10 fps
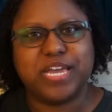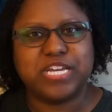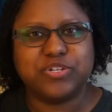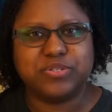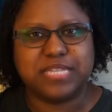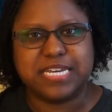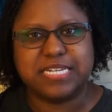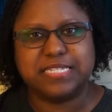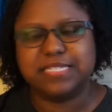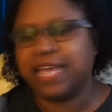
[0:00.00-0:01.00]
We use
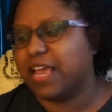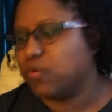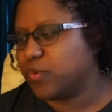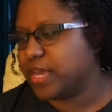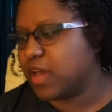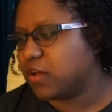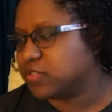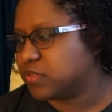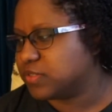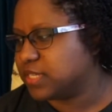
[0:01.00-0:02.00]
this, and we
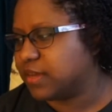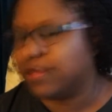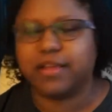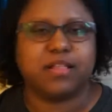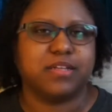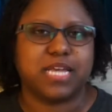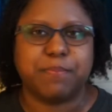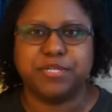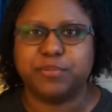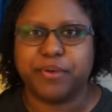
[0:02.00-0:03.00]
also sell a cloth
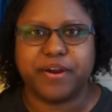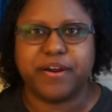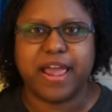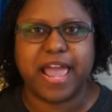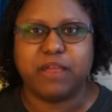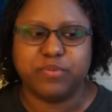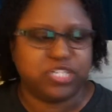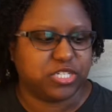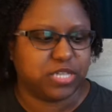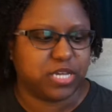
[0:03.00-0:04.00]
diaper sprayer, and
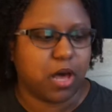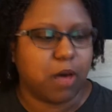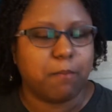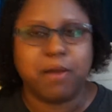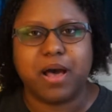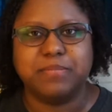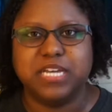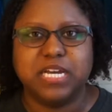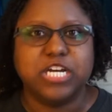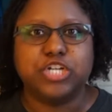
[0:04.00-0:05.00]
we just help moms
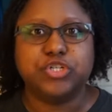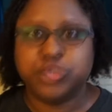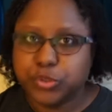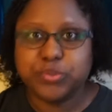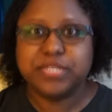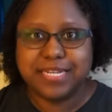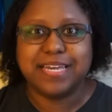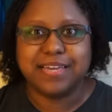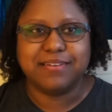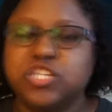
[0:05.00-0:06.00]
do the
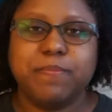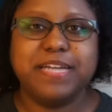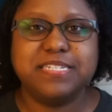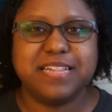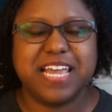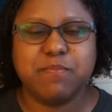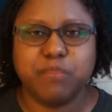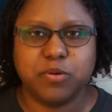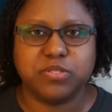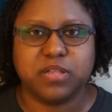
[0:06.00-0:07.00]
deed. So basically
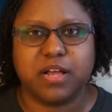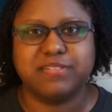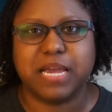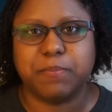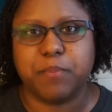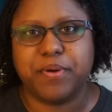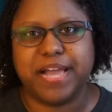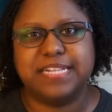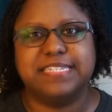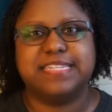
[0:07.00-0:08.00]
most cloth diaper
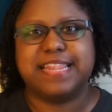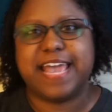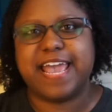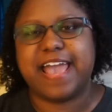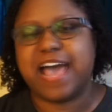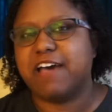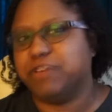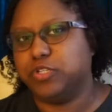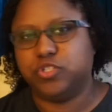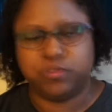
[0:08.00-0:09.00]
brands, they
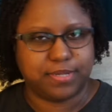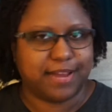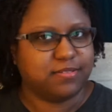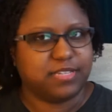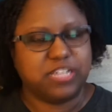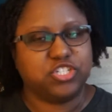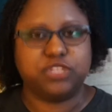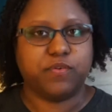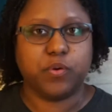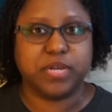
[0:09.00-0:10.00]
have YouTube channels that
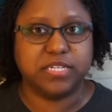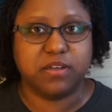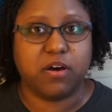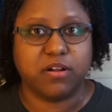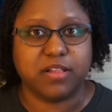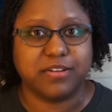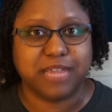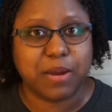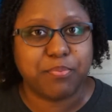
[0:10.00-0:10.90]
just focus on cloth